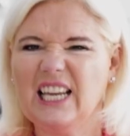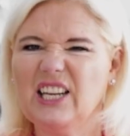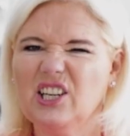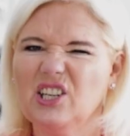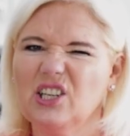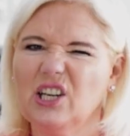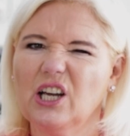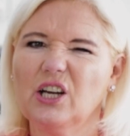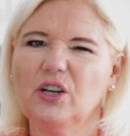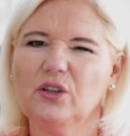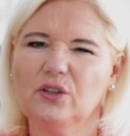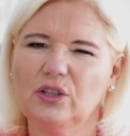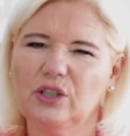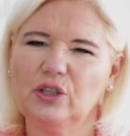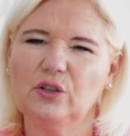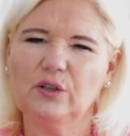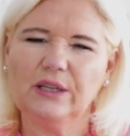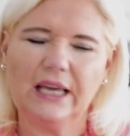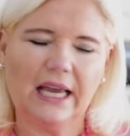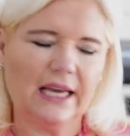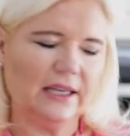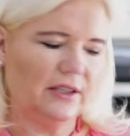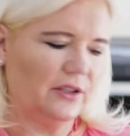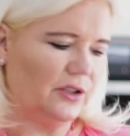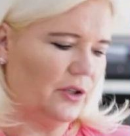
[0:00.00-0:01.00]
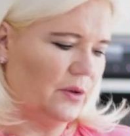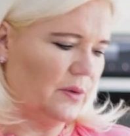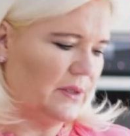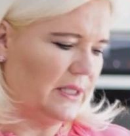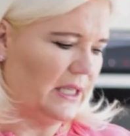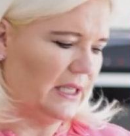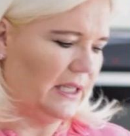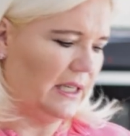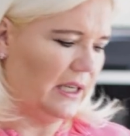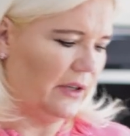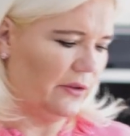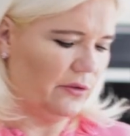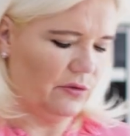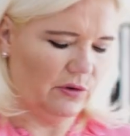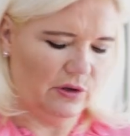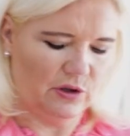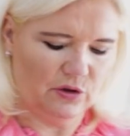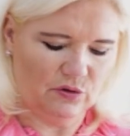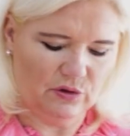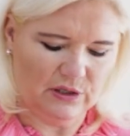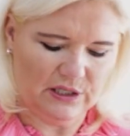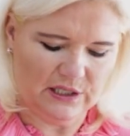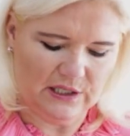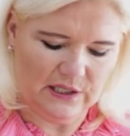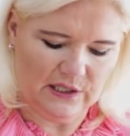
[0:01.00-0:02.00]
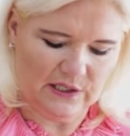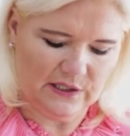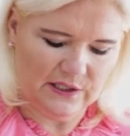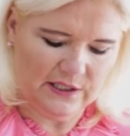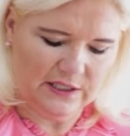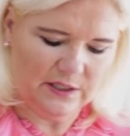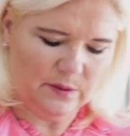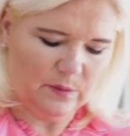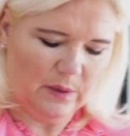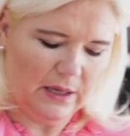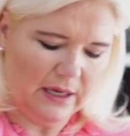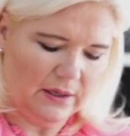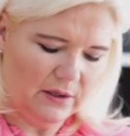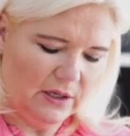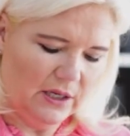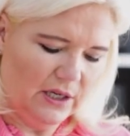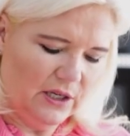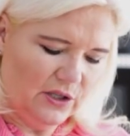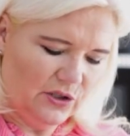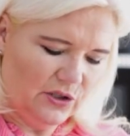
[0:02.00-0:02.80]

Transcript: to let you know that you can use any other ingredients as well,